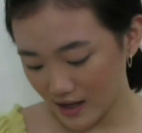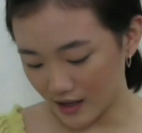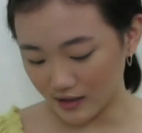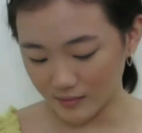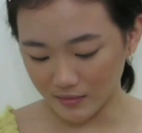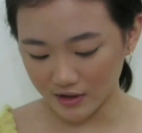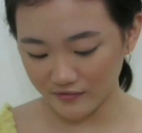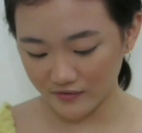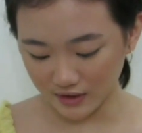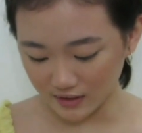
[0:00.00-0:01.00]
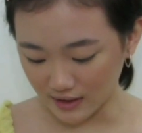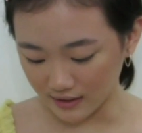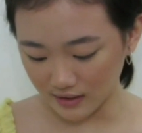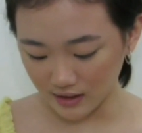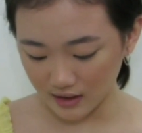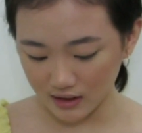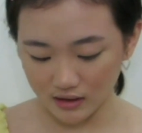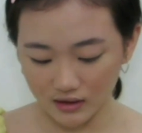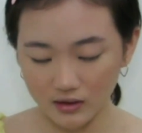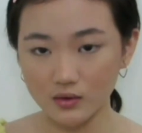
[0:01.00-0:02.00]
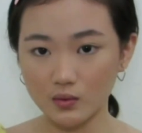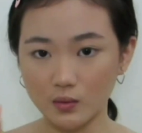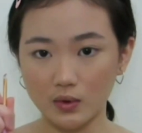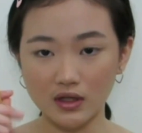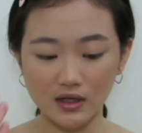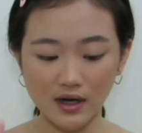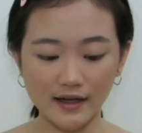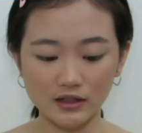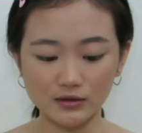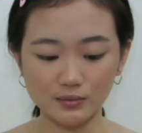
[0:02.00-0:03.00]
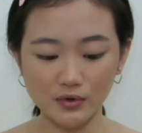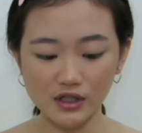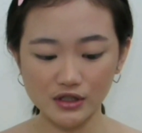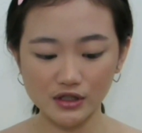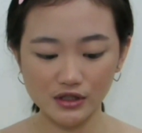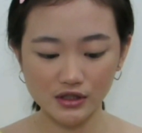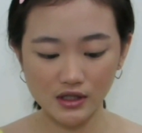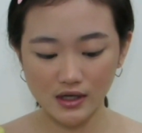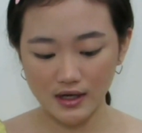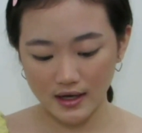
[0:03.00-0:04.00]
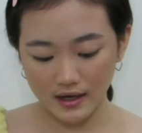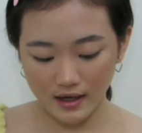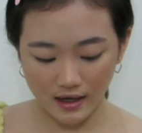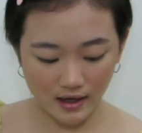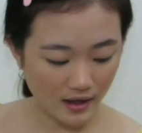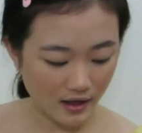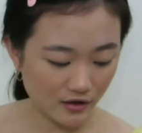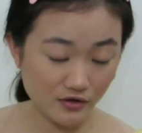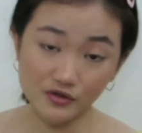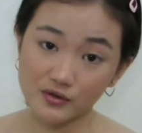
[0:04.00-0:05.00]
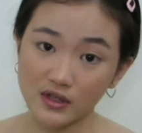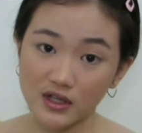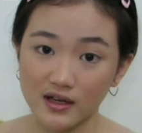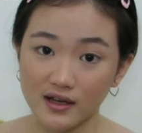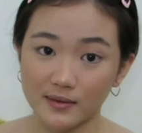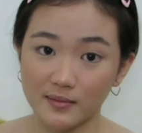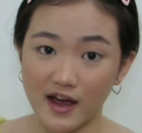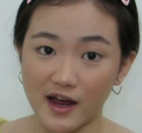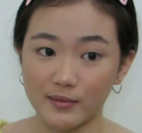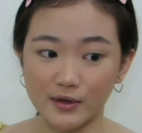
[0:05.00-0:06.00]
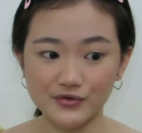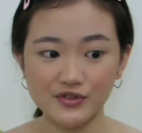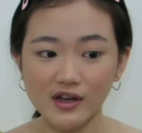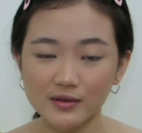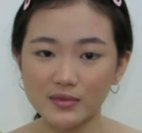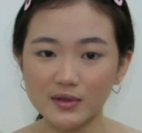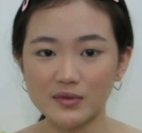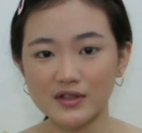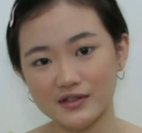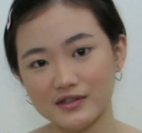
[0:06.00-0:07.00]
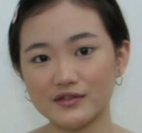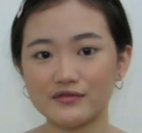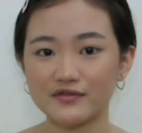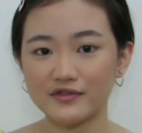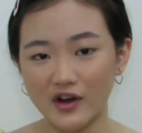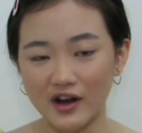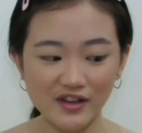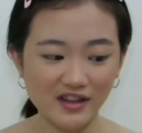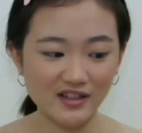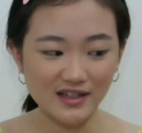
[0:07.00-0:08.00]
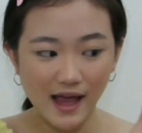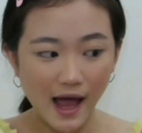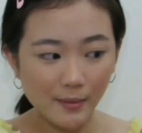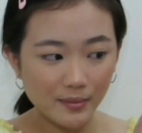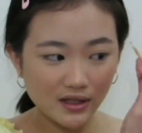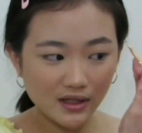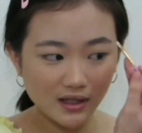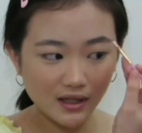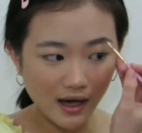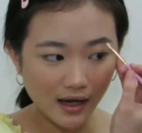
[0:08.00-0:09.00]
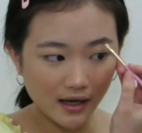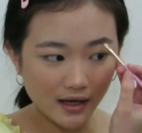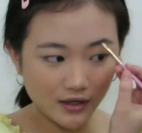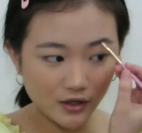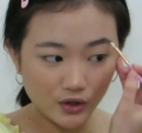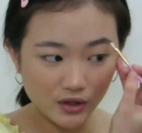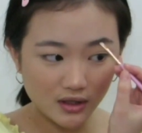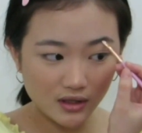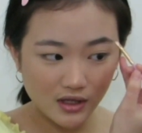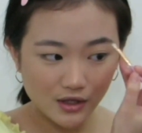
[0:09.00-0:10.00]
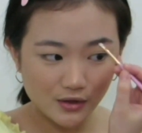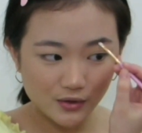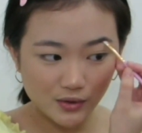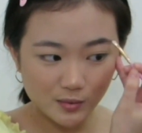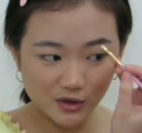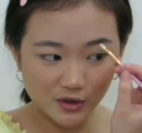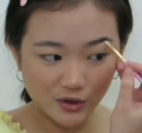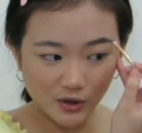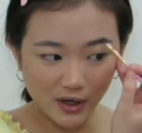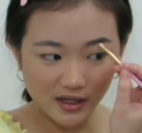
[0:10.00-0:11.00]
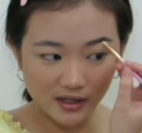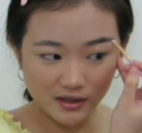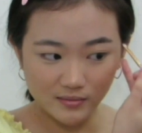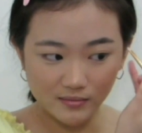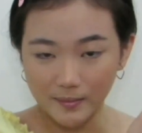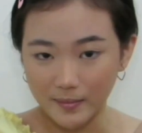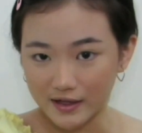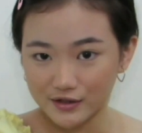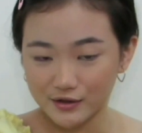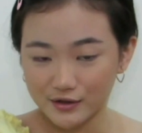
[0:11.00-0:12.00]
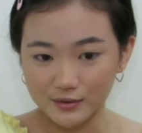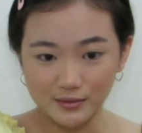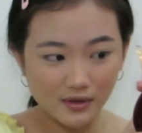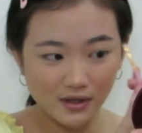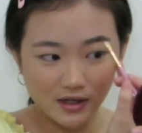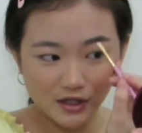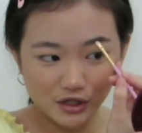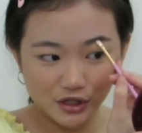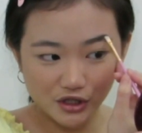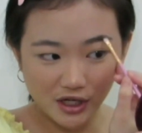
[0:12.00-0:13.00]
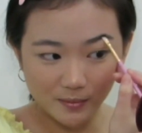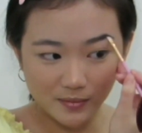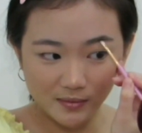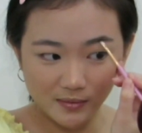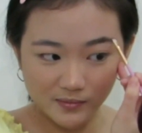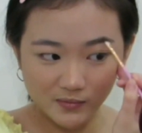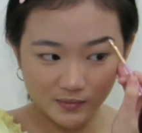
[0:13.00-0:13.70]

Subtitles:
and I'm gonna fill that in with an angled brush. And usually I get my eyebrows done, but because of everything that's happening, I couldn't. I'm just trying my best to shape them.